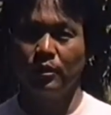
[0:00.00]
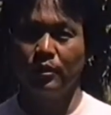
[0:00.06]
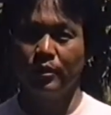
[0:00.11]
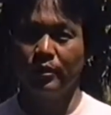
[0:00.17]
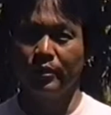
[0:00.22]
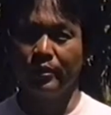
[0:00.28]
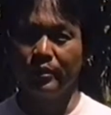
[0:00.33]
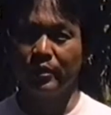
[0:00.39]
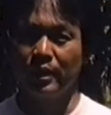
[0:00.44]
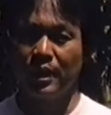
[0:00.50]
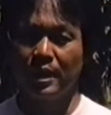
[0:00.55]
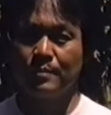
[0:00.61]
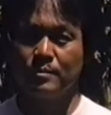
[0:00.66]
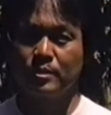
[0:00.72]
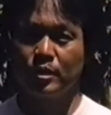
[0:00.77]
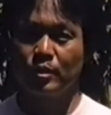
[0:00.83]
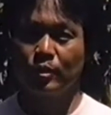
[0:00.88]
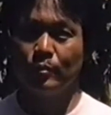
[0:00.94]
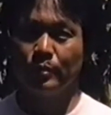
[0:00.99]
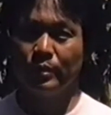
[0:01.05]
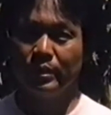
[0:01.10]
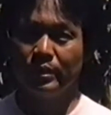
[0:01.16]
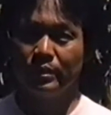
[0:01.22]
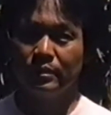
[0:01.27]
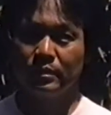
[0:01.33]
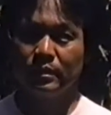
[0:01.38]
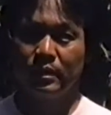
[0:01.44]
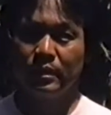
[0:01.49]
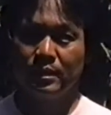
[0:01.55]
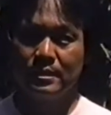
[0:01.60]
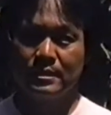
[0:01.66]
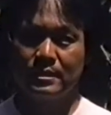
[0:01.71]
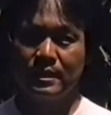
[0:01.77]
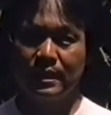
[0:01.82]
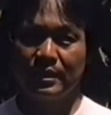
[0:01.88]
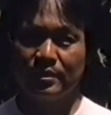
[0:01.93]
The clams that are being
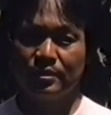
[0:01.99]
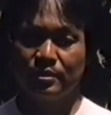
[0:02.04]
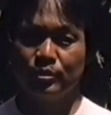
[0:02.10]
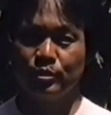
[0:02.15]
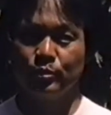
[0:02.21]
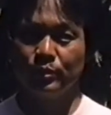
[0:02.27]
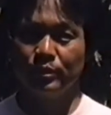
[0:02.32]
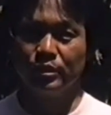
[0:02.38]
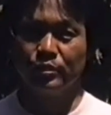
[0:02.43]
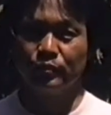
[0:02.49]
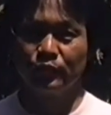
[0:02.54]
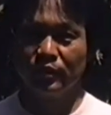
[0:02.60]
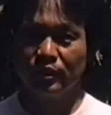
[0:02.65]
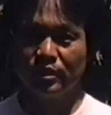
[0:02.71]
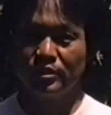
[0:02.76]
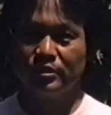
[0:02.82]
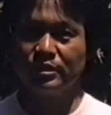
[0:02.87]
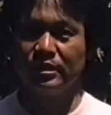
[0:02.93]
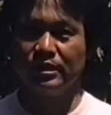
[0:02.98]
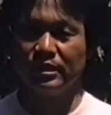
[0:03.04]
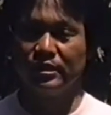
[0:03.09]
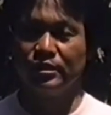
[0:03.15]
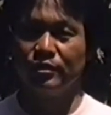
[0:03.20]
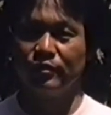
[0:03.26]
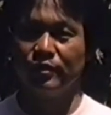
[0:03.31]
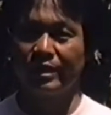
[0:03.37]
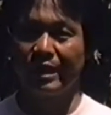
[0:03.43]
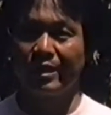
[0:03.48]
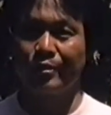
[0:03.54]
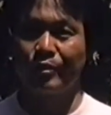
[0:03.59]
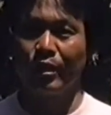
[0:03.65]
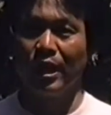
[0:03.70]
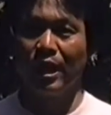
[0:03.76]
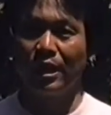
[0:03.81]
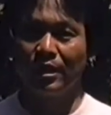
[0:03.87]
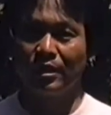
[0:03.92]
set to each village and each of the outer
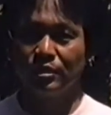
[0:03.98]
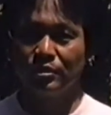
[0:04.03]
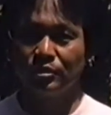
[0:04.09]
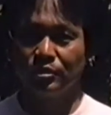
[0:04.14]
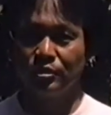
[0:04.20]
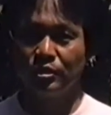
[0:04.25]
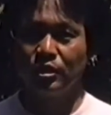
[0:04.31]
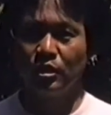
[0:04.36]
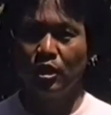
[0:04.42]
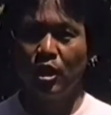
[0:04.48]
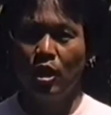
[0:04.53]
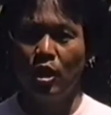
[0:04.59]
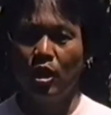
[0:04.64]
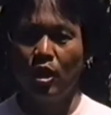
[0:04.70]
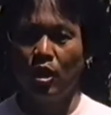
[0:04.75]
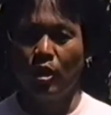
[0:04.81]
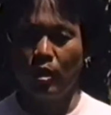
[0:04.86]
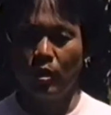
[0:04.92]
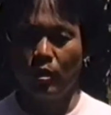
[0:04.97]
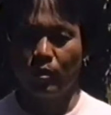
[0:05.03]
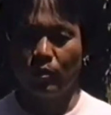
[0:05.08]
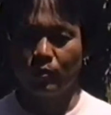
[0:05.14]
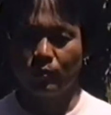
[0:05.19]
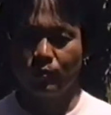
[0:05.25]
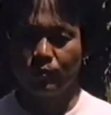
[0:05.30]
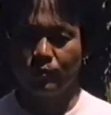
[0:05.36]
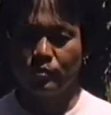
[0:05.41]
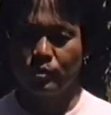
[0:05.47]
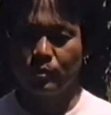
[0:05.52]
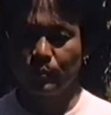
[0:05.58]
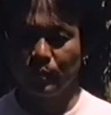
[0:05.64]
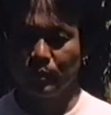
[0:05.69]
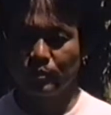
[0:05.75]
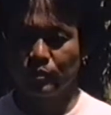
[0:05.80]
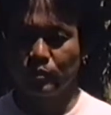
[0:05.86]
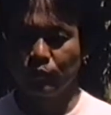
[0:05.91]
islands are
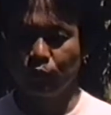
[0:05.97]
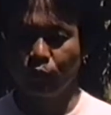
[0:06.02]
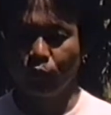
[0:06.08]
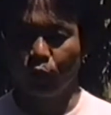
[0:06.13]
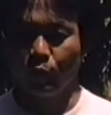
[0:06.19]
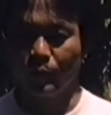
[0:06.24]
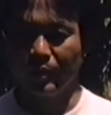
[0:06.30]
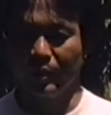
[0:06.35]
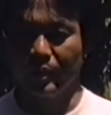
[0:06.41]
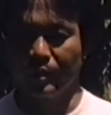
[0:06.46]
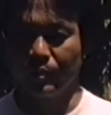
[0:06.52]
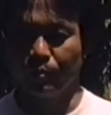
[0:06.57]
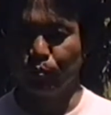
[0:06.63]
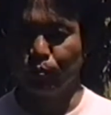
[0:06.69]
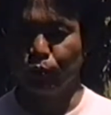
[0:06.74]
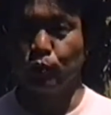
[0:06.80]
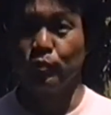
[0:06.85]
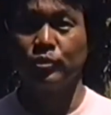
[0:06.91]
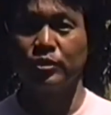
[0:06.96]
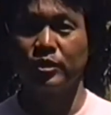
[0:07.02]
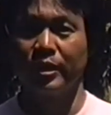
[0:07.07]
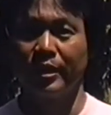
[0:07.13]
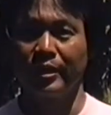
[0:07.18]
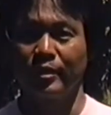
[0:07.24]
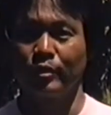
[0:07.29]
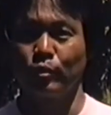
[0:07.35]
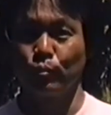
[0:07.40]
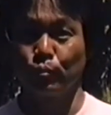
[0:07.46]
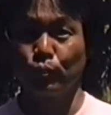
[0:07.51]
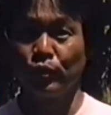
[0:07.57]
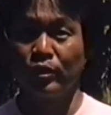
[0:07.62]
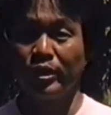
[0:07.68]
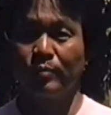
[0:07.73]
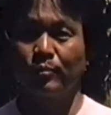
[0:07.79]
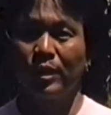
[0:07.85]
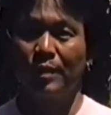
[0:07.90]
supposed to form a broodstock or
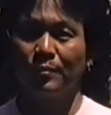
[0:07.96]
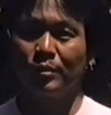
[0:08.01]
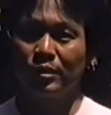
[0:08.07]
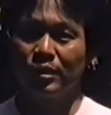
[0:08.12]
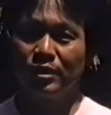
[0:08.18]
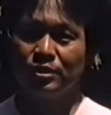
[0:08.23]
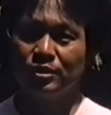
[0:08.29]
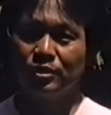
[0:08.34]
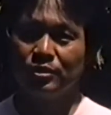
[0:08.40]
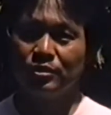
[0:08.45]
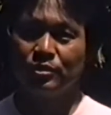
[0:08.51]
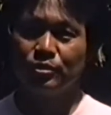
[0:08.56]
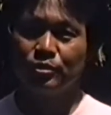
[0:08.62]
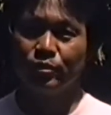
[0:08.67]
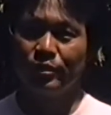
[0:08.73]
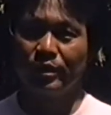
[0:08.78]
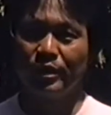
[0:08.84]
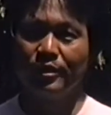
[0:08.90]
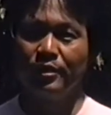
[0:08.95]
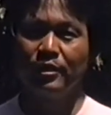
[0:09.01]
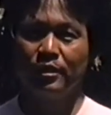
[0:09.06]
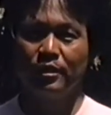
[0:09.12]
breeding population so that